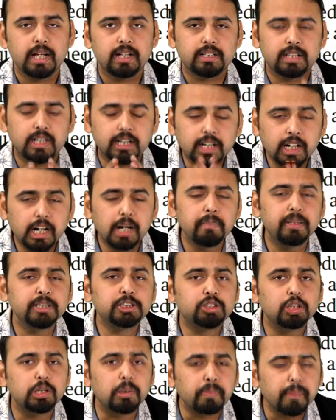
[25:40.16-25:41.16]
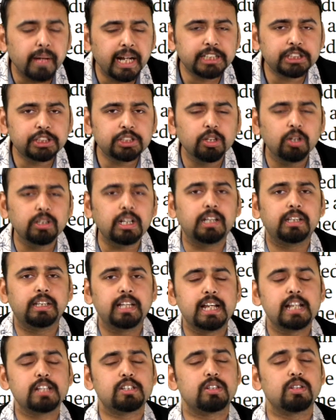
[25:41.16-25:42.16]
the government should make sure that
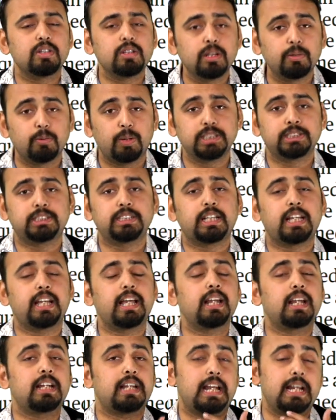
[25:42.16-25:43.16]
there is, once again,